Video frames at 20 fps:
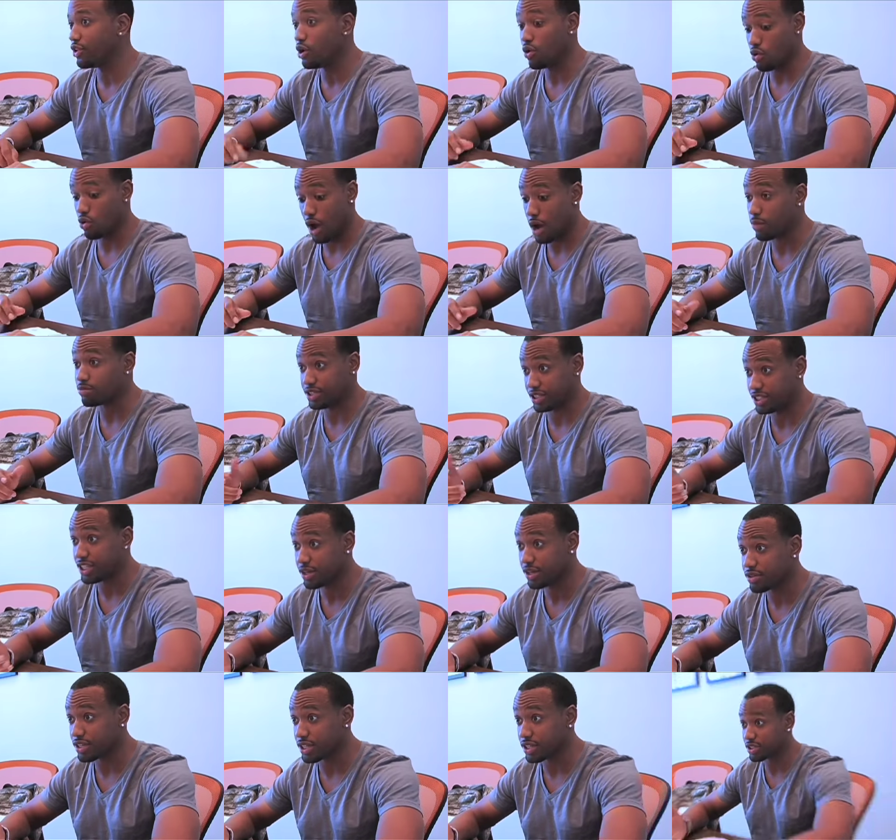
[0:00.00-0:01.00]
No, I'm
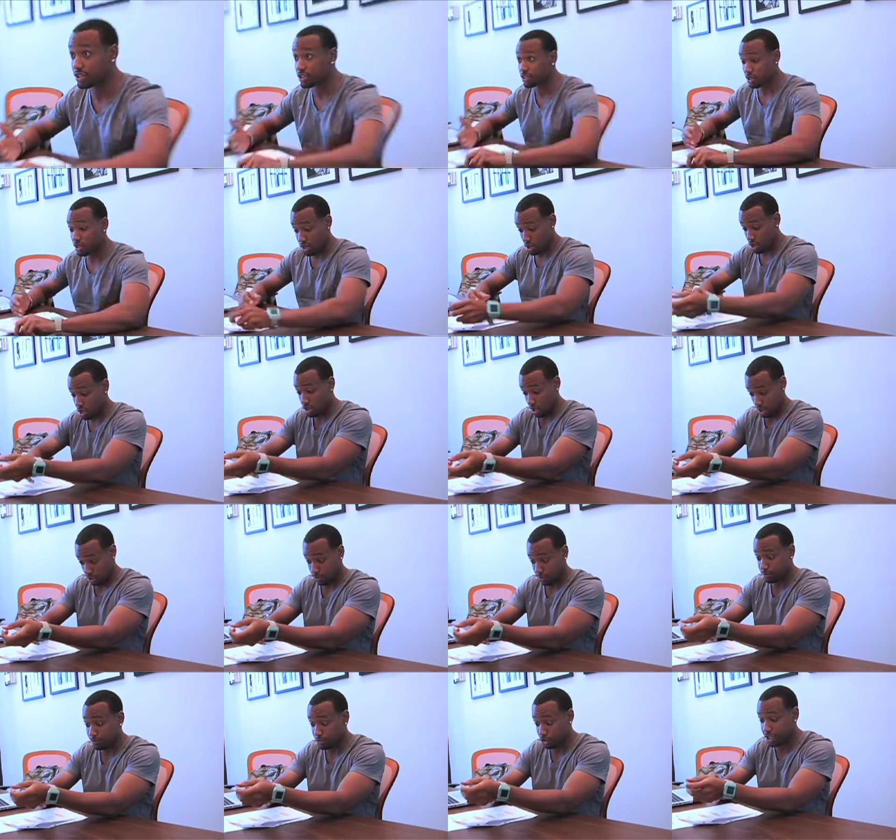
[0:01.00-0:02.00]
serious.
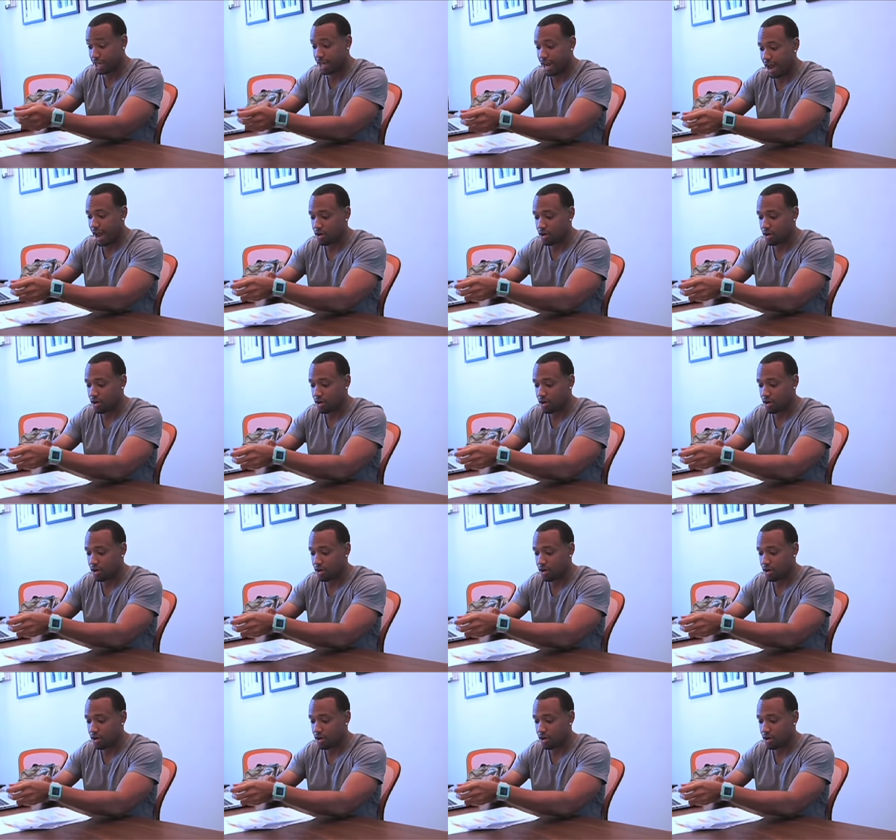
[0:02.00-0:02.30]
Look, check it